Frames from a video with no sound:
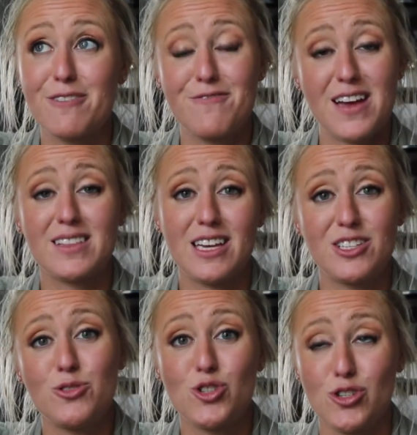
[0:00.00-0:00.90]
the fact that
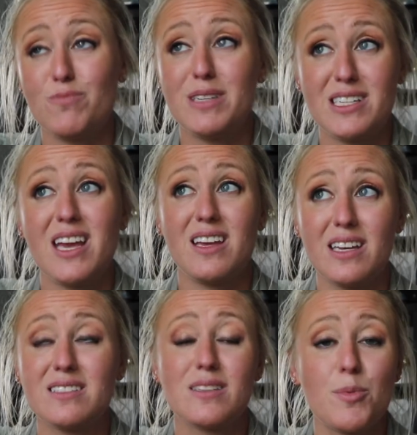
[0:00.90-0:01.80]
you should be
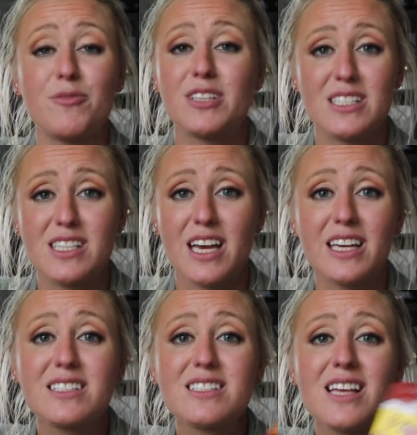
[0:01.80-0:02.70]
taking some of these
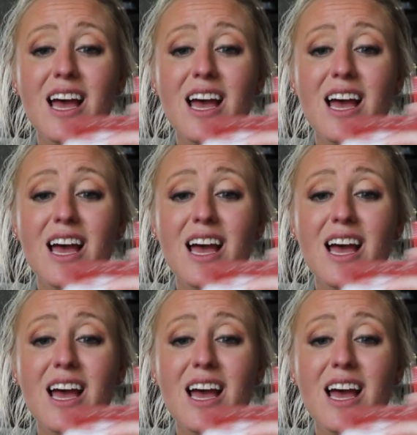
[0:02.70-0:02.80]
things